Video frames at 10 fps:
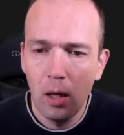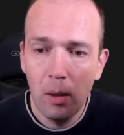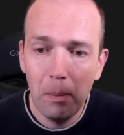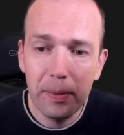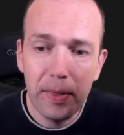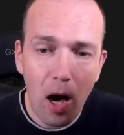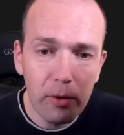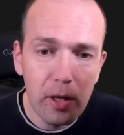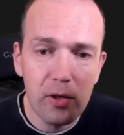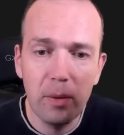But now
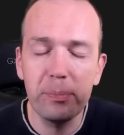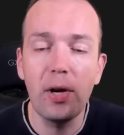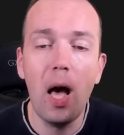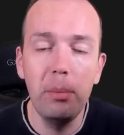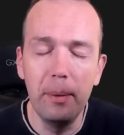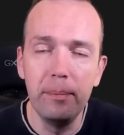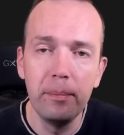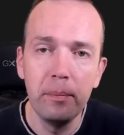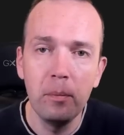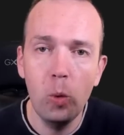there's the problem.
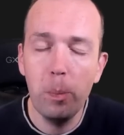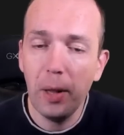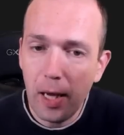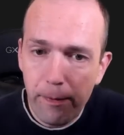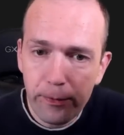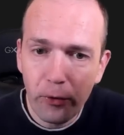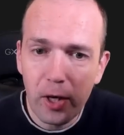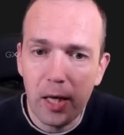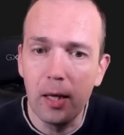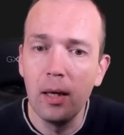We play
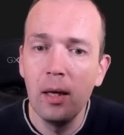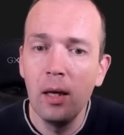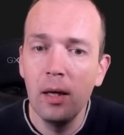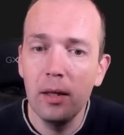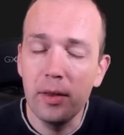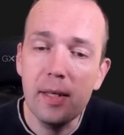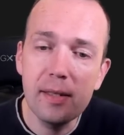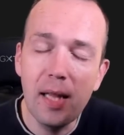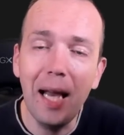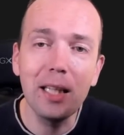f3, and this
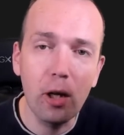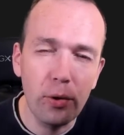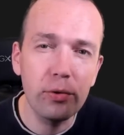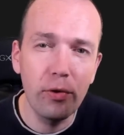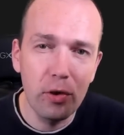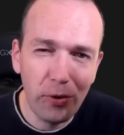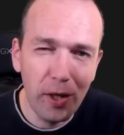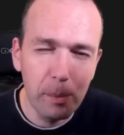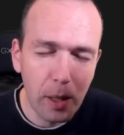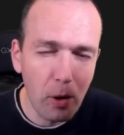knight cannot
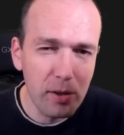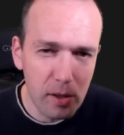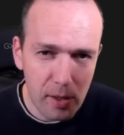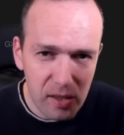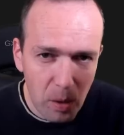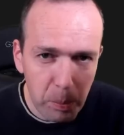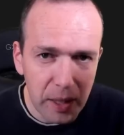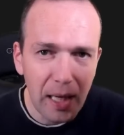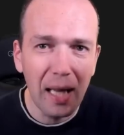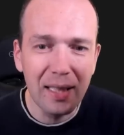retreat because this is
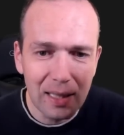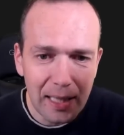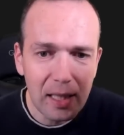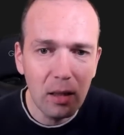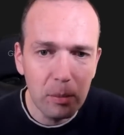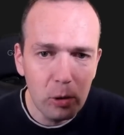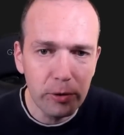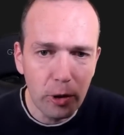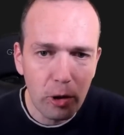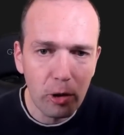simply an illegal move.
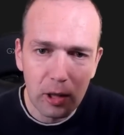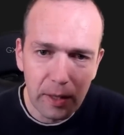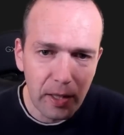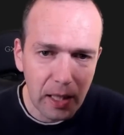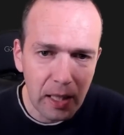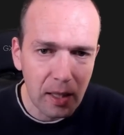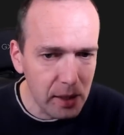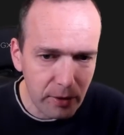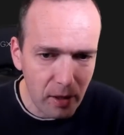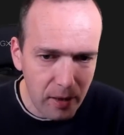You cannot leave the king
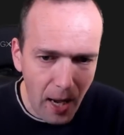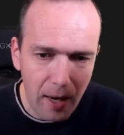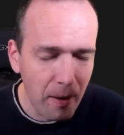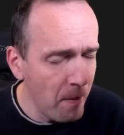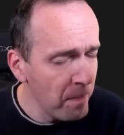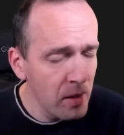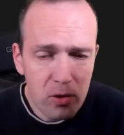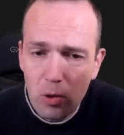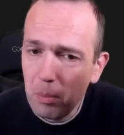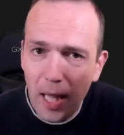under attack.
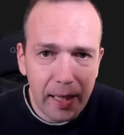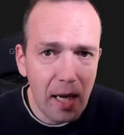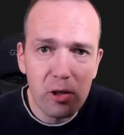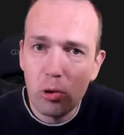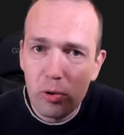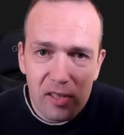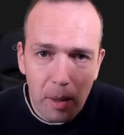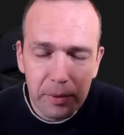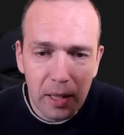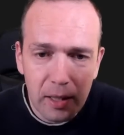So black has to do
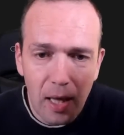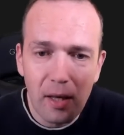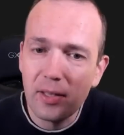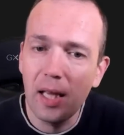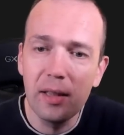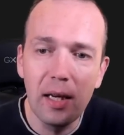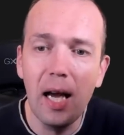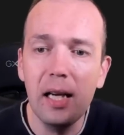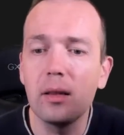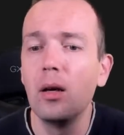something else, and the
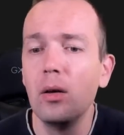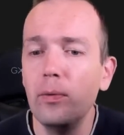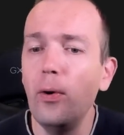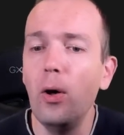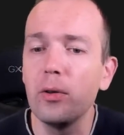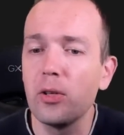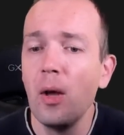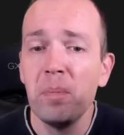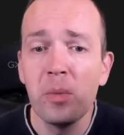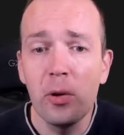knight falls.
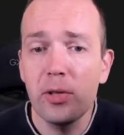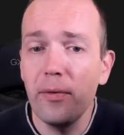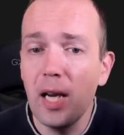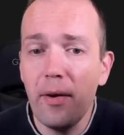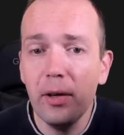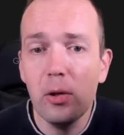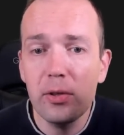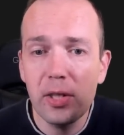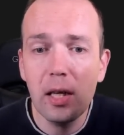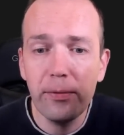So whenever you're
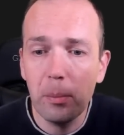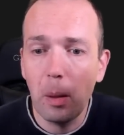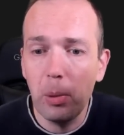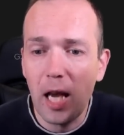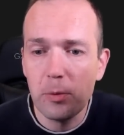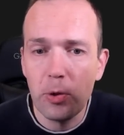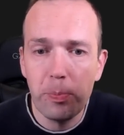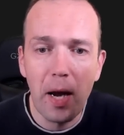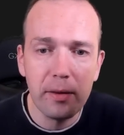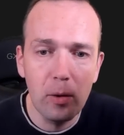sitting from the black's
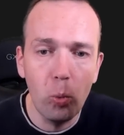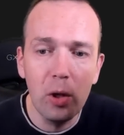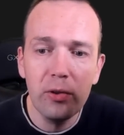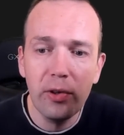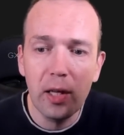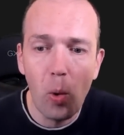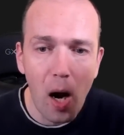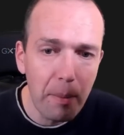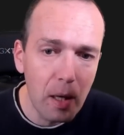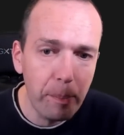perspective, wondering why
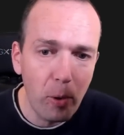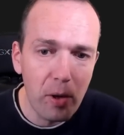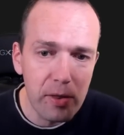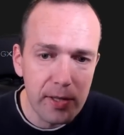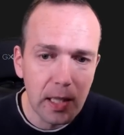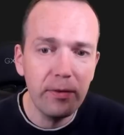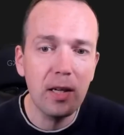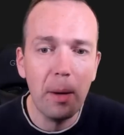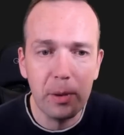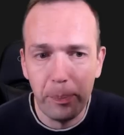my opponent is giving
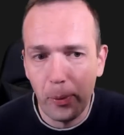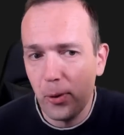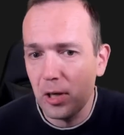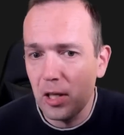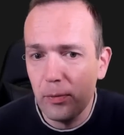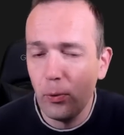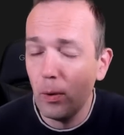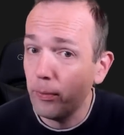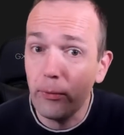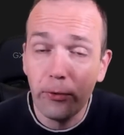up the pawn on e4
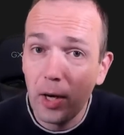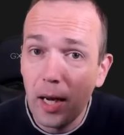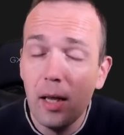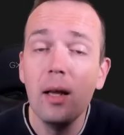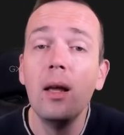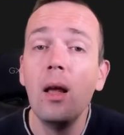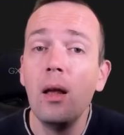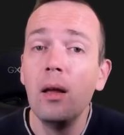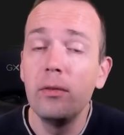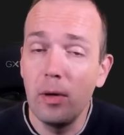for free,
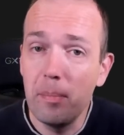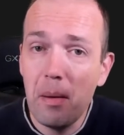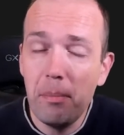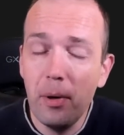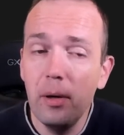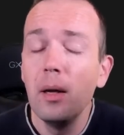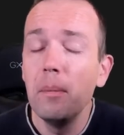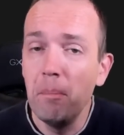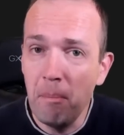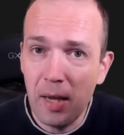remember,
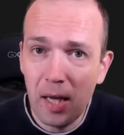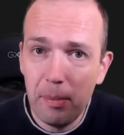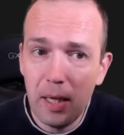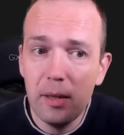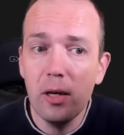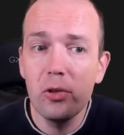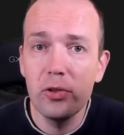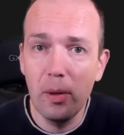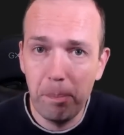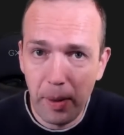maybe there is
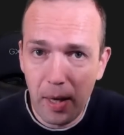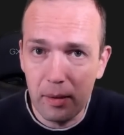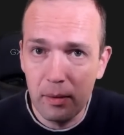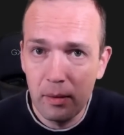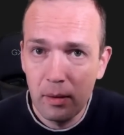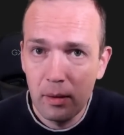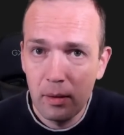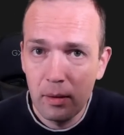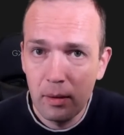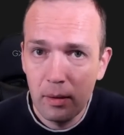a pin
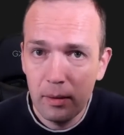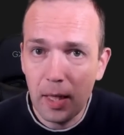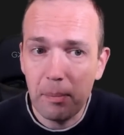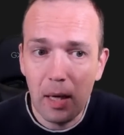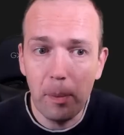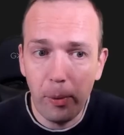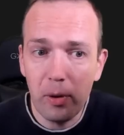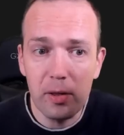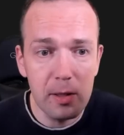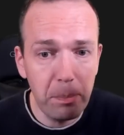that my
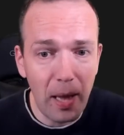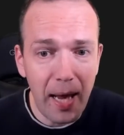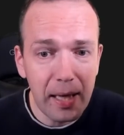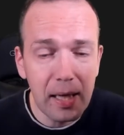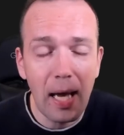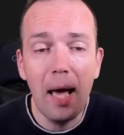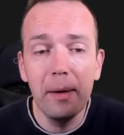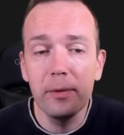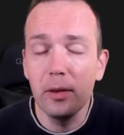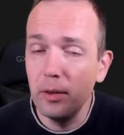opponent is planning,
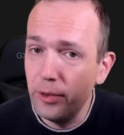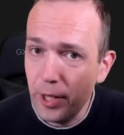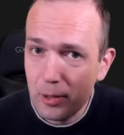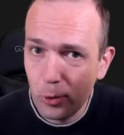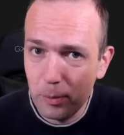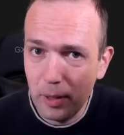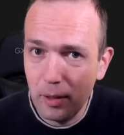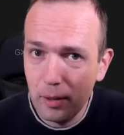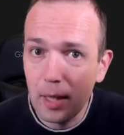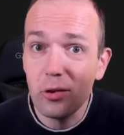and this could
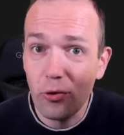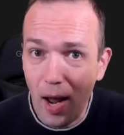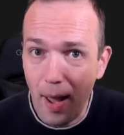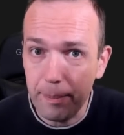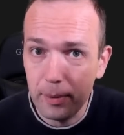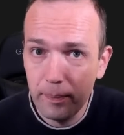be a trap.